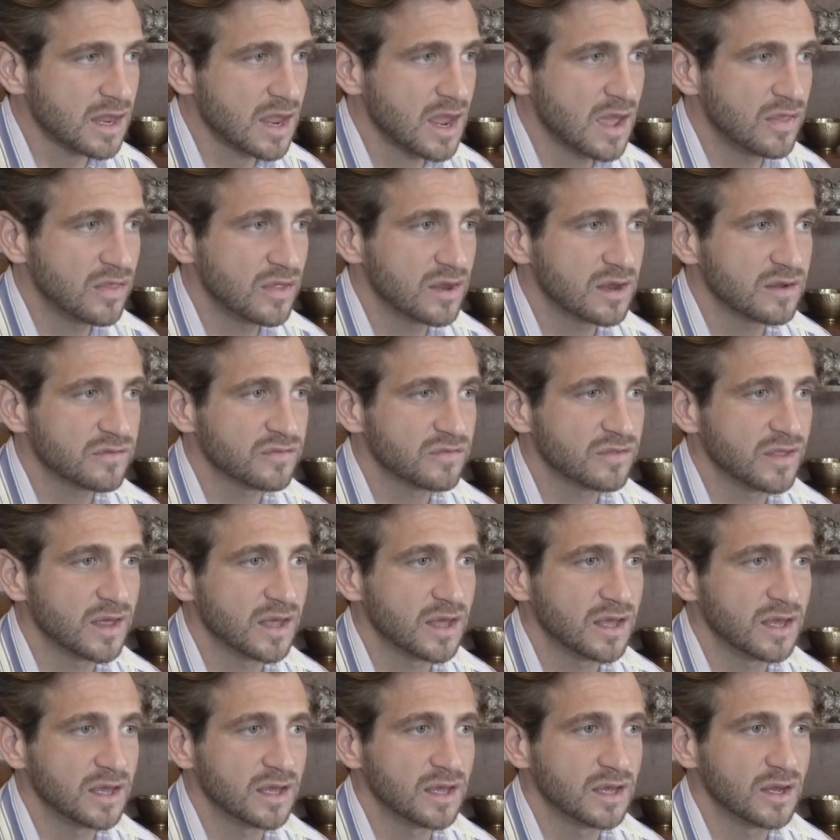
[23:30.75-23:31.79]
And then if
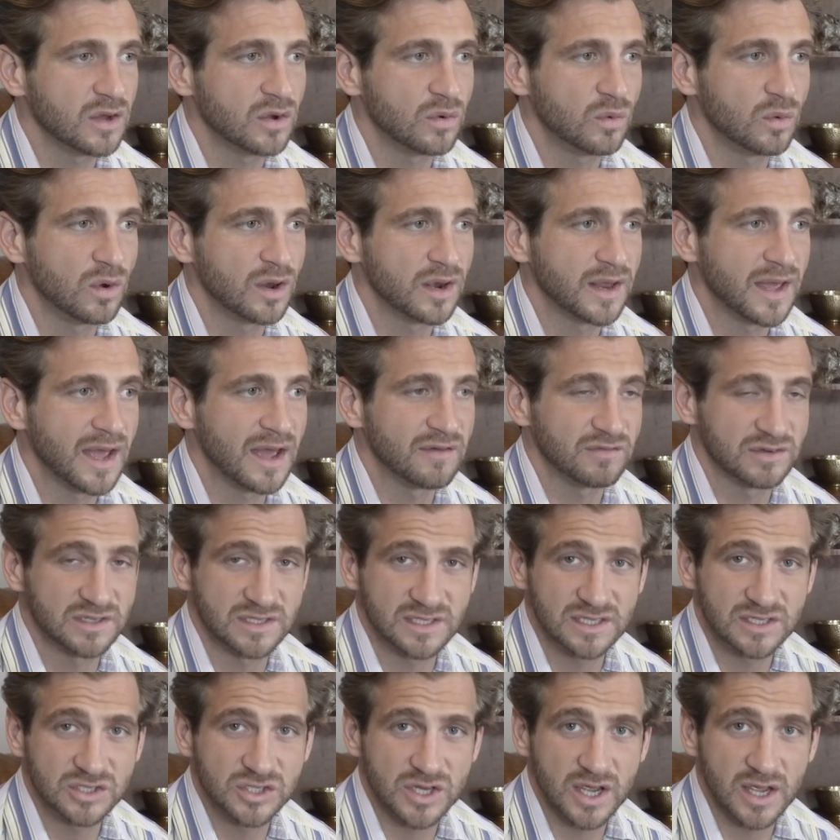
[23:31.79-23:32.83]
they want to have a
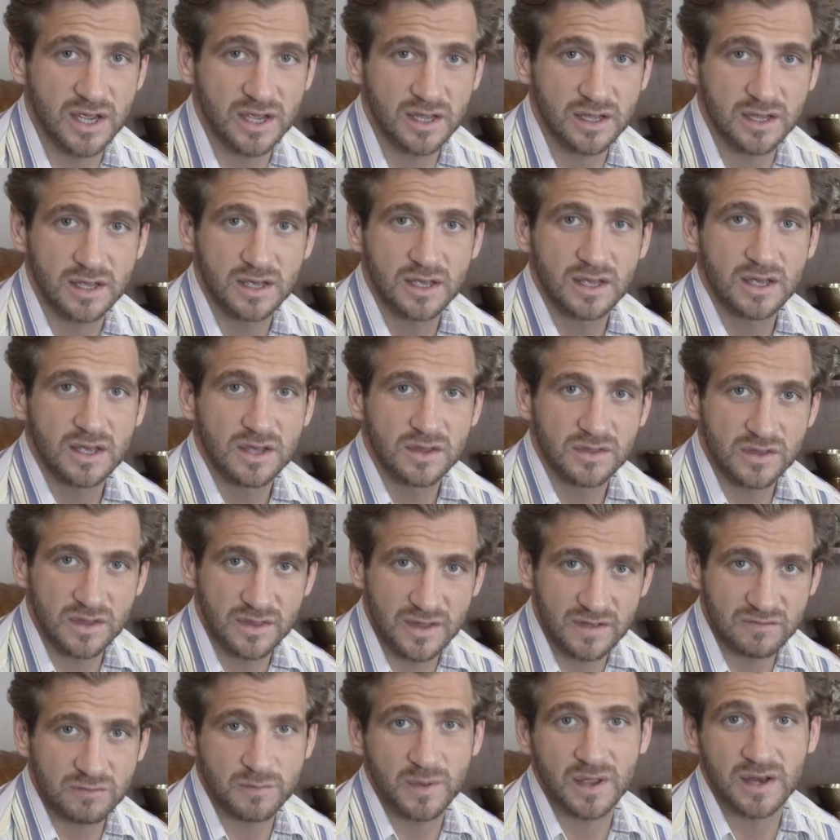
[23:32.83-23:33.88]
DJ, then
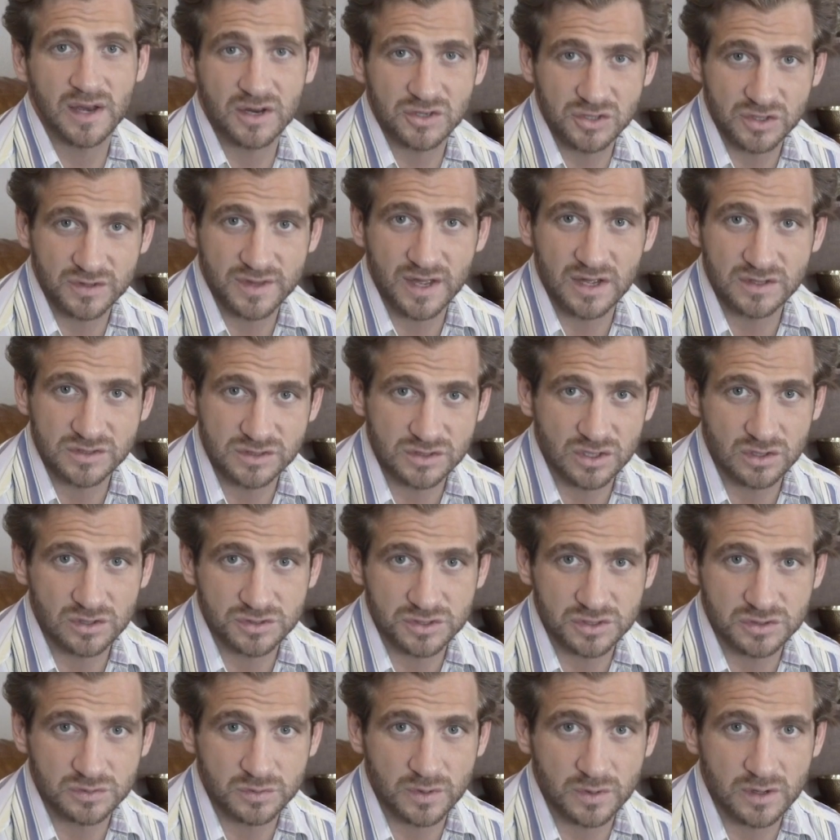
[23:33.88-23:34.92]
they have to pay an extra
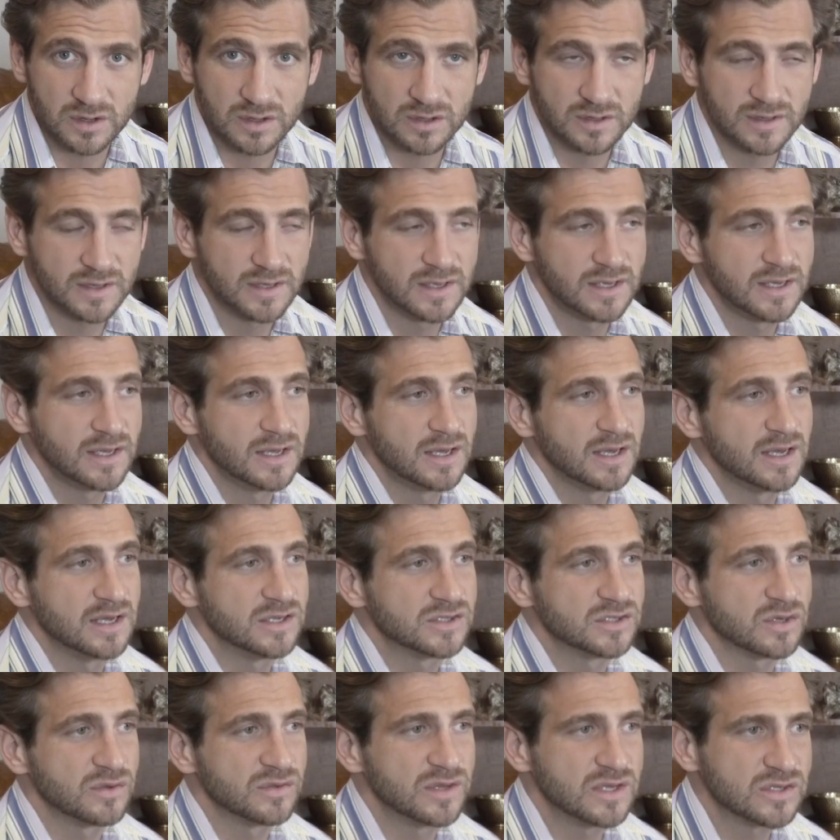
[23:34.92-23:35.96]
$1,000 as well. And
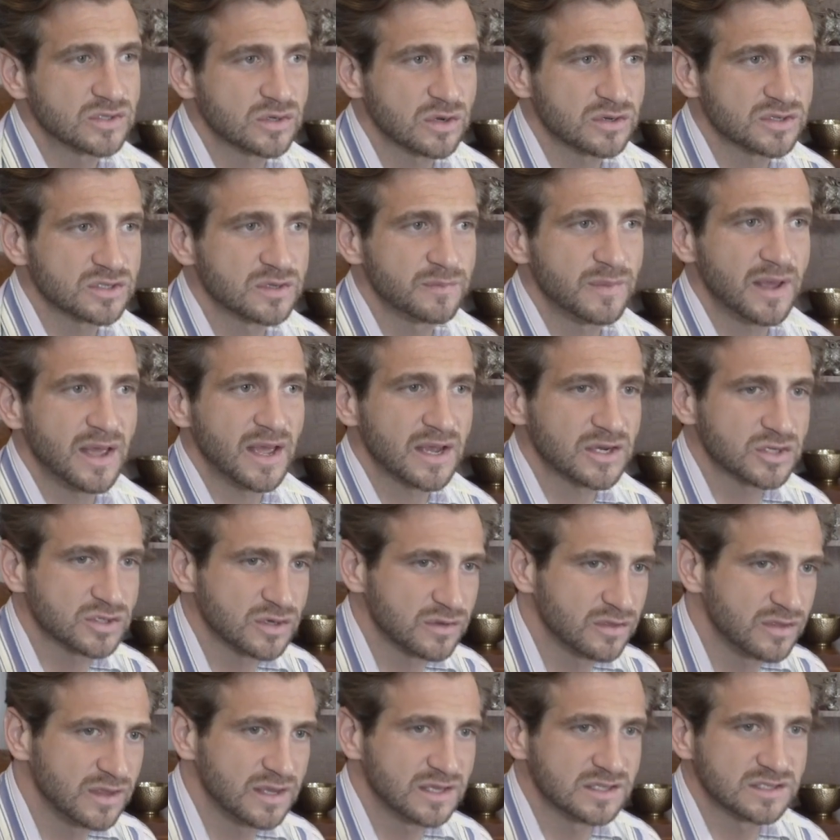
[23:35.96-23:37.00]
so these are some extra
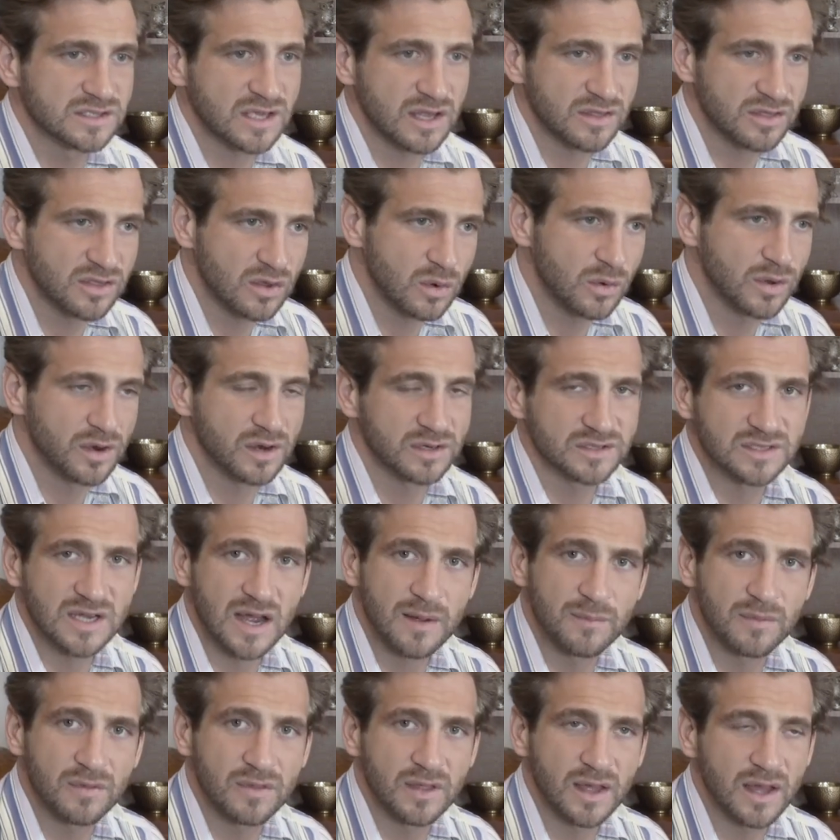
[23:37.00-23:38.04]
things that I throw in on
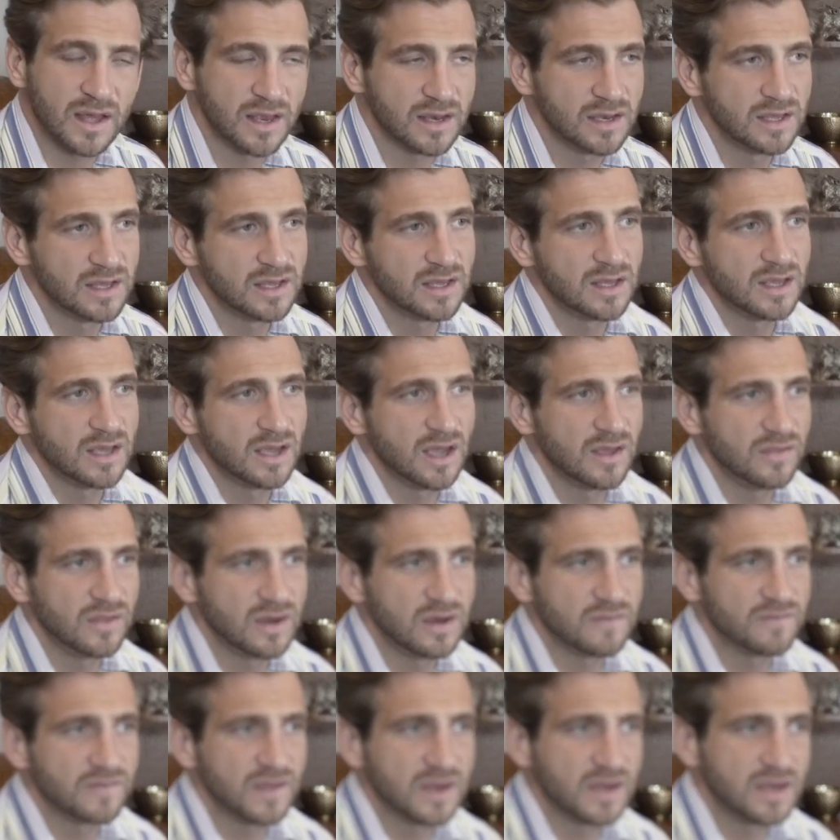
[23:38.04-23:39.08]
top of that. And
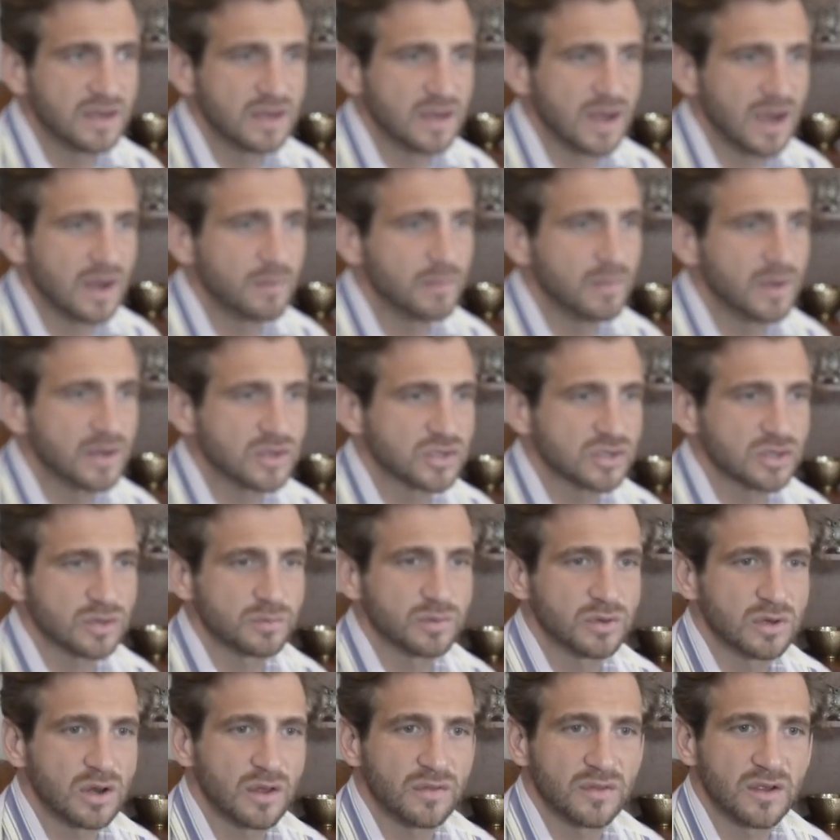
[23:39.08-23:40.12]
then I make sure to
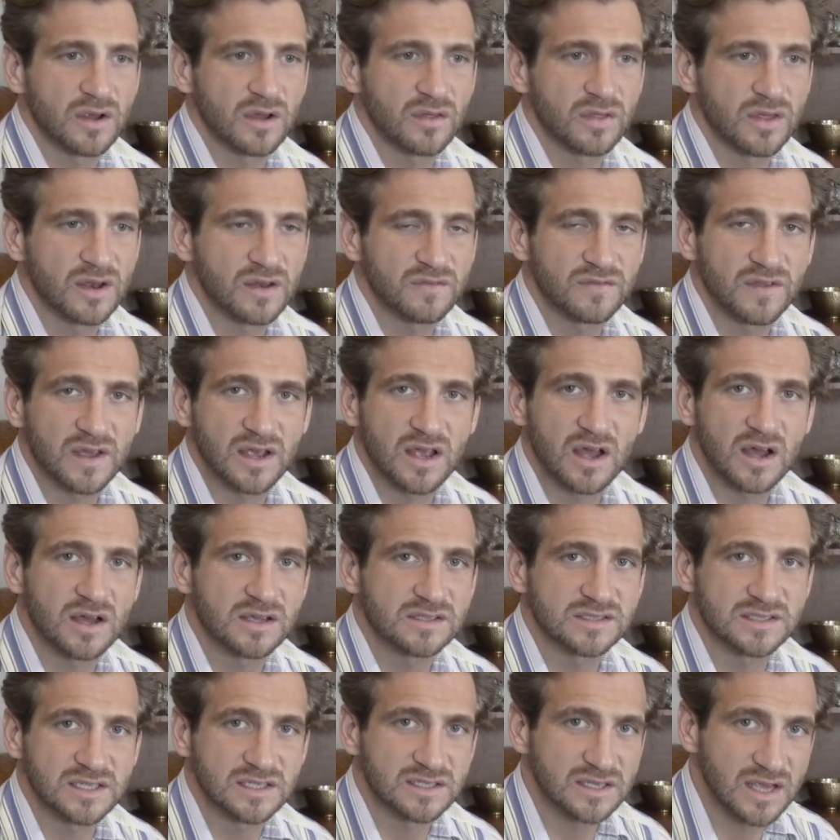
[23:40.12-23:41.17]
put on there that if they
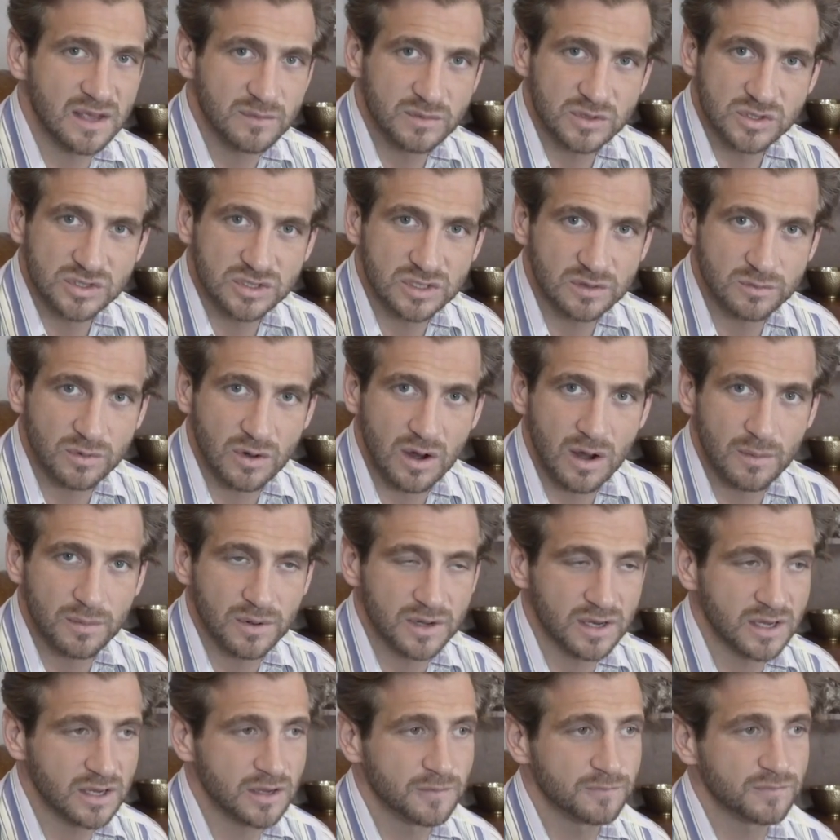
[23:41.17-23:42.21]
cause any damage to the
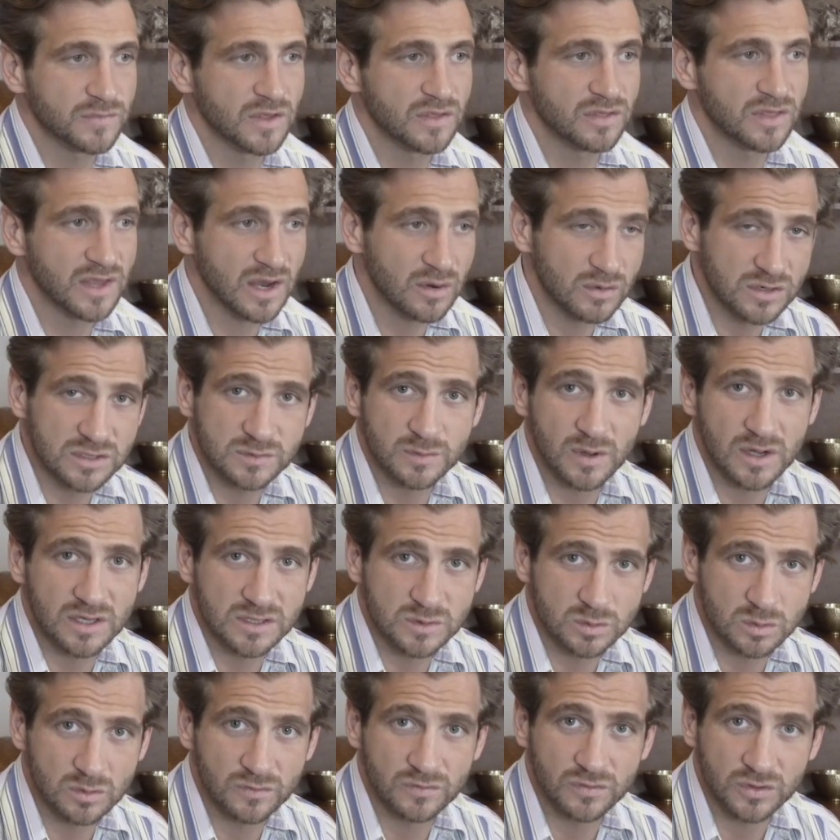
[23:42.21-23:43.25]
property, then they're
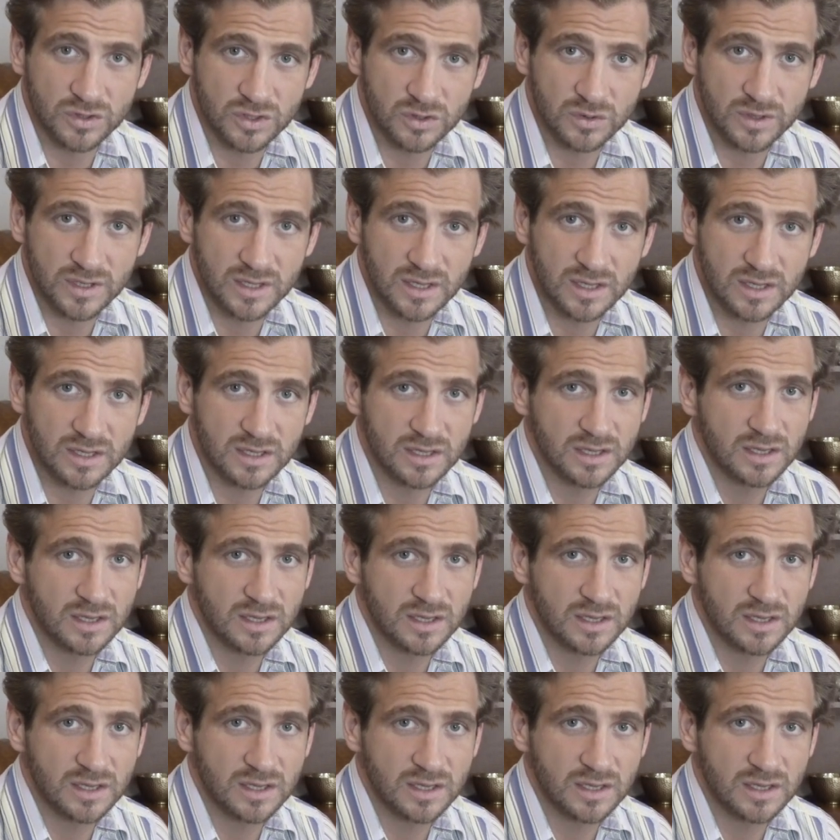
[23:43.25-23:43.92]
responsible for doing it.